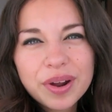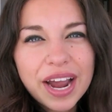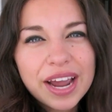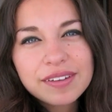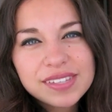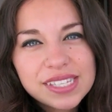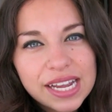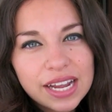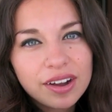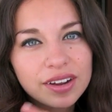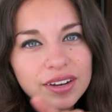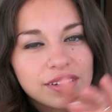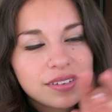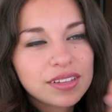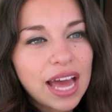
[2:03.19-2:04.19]
We're kind of staying
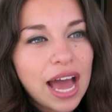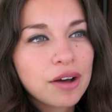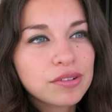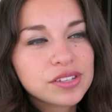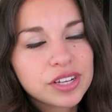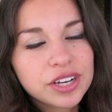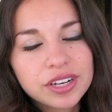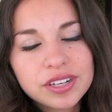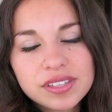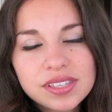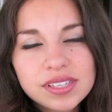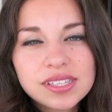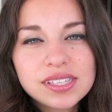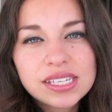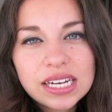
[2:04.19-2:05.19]
on the outskirts,
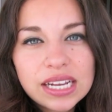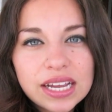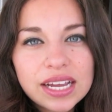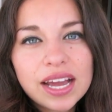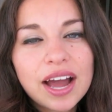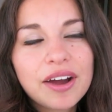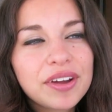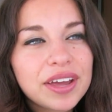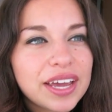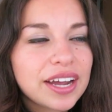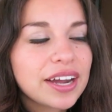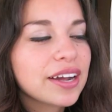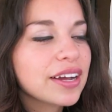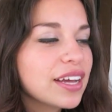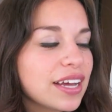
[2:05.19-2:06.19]
the city out
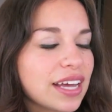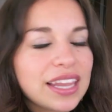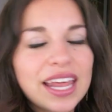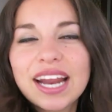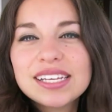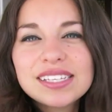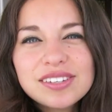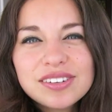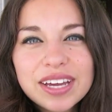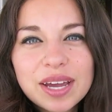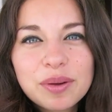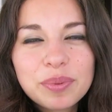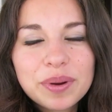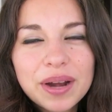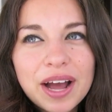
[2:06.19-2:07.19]
here that I still
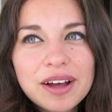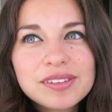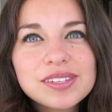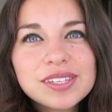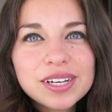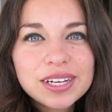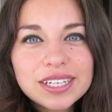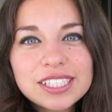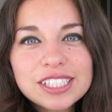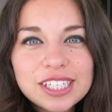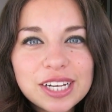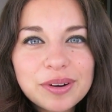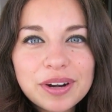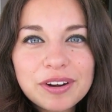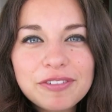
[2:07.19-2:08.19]
can't pronounce, so I'll let you
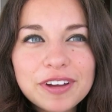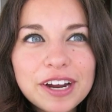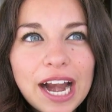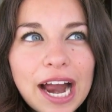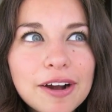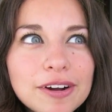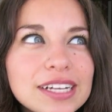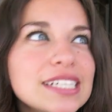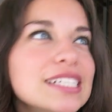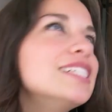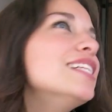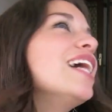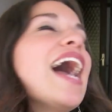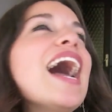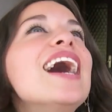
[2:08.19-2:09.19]
know when I figure it out.
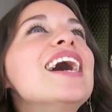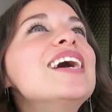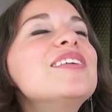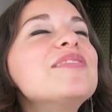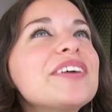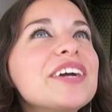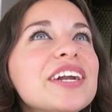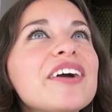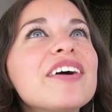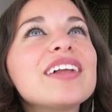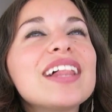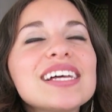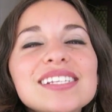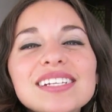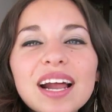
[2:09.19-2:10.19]
Um, we're going to go to
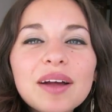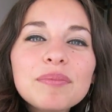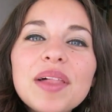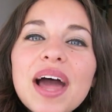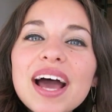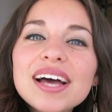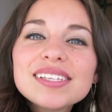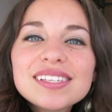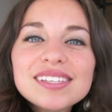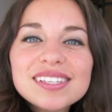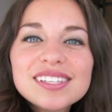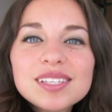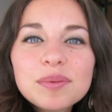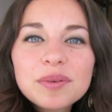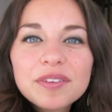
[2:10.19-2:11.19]
Las Ramblas and see
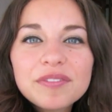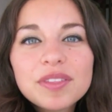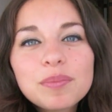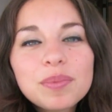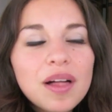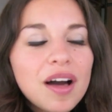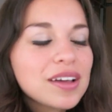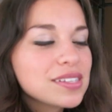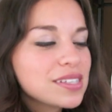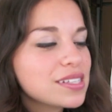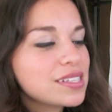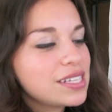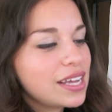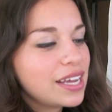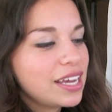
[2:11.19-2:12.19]
some of the
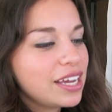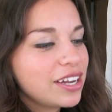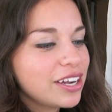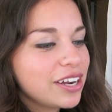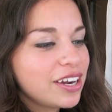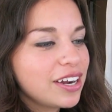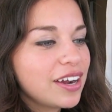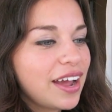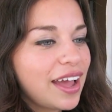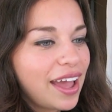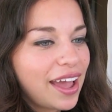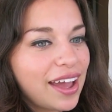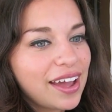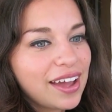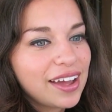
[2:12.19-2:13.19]
plazas here
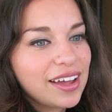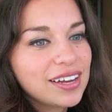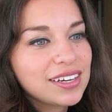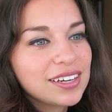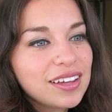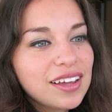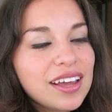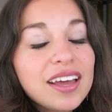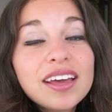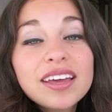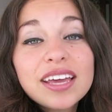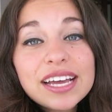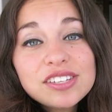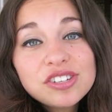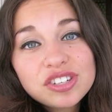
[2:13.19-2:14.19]
and
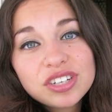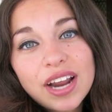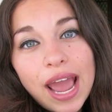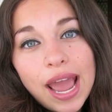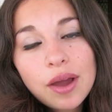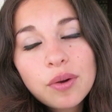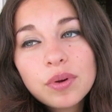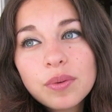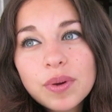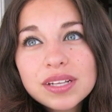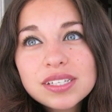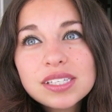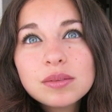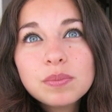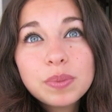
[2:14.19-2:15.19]
Yesterday, we
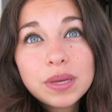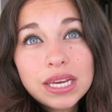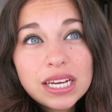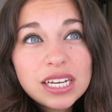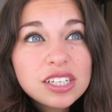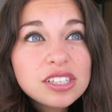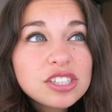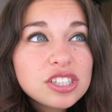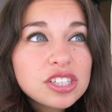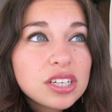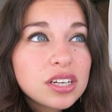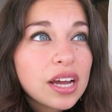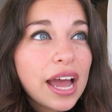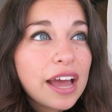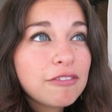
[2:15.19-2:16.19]
went to the beach
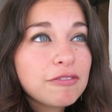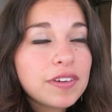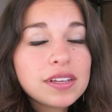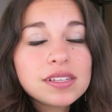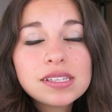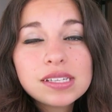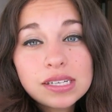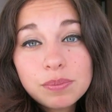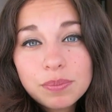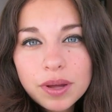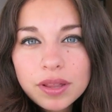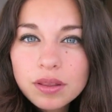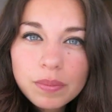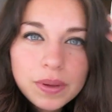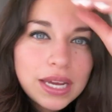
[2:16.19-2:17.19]
and fell asleep
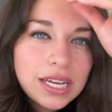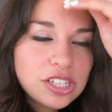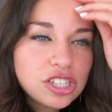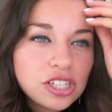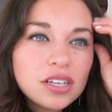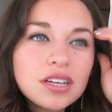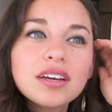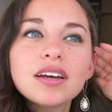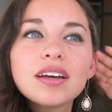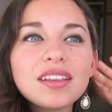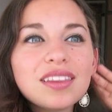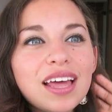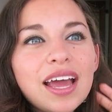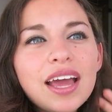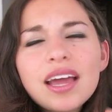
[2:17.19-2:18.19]
on the beach.
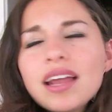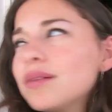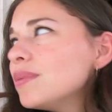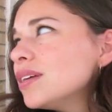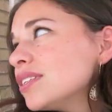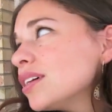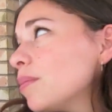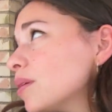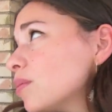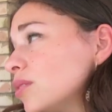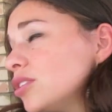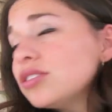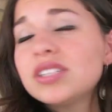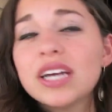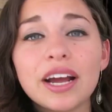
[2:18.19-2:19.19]
Then me and Sarah both were
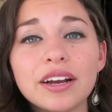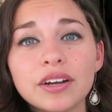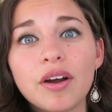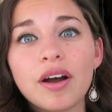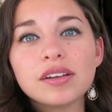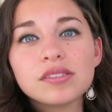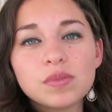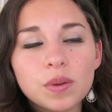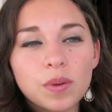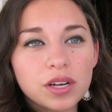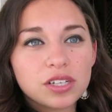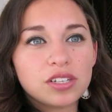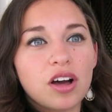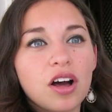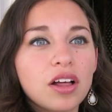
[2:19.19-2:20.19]
too tired to go out, so we
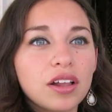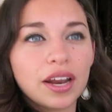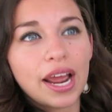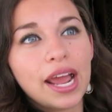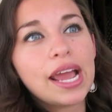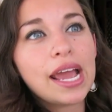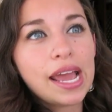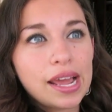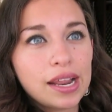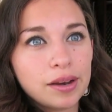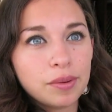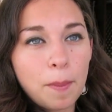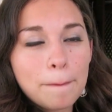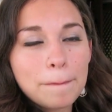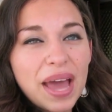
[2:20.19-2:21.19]
watched The Holiday
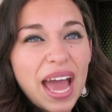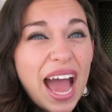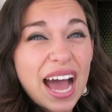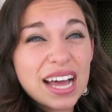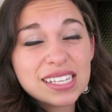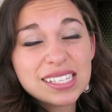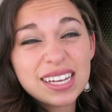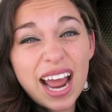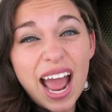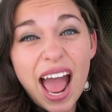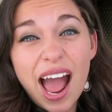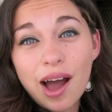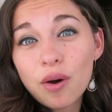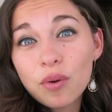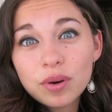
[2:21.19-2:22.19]
and passed
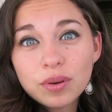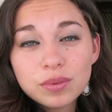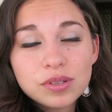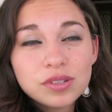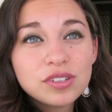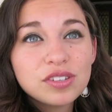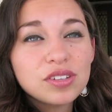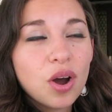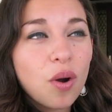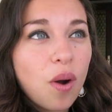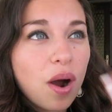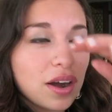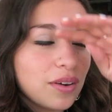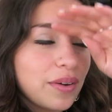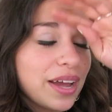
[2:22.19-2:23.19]
out. It was so
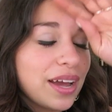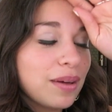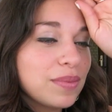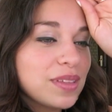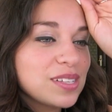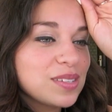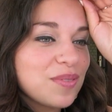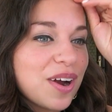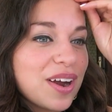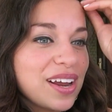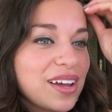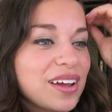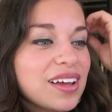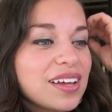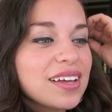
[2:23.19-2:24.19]
hard to wake up this
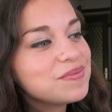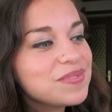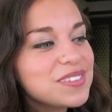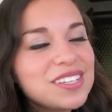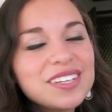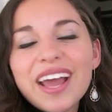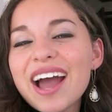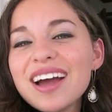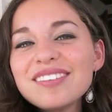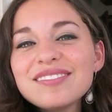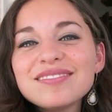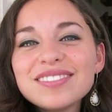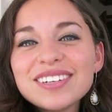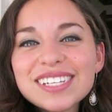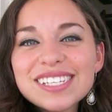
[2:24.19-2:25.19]
morning. So yeah,
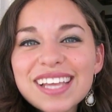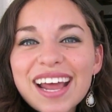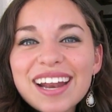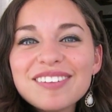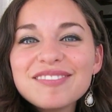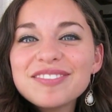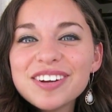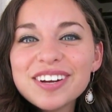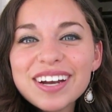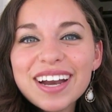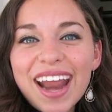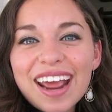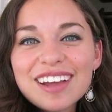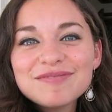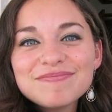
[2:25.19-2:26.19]
we're excited for
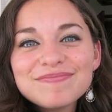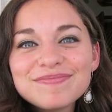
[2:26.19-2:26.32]
today.